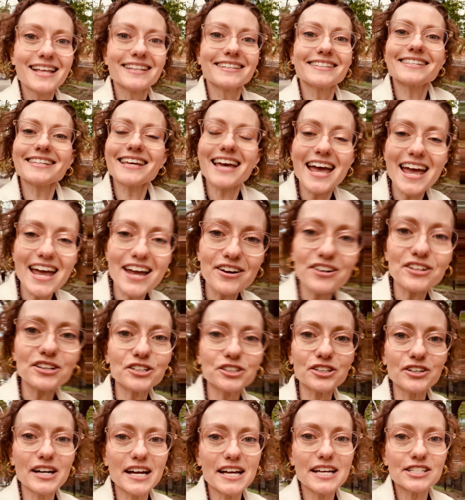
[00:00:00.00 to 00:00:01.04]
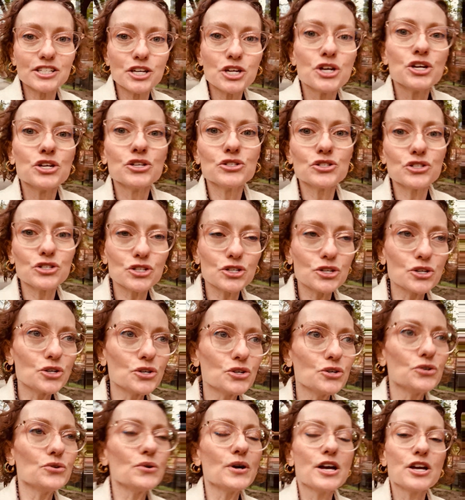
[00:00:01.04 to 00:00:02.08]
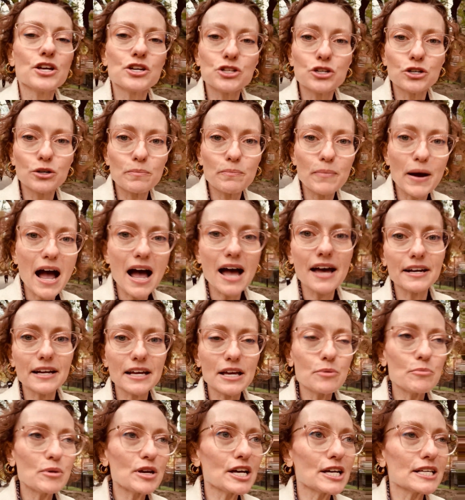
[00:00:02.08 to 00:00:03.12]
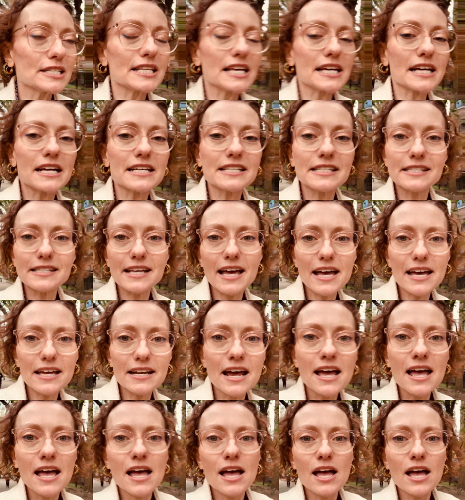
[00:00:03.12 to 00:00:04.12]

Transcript: tailor it to your body because like I said,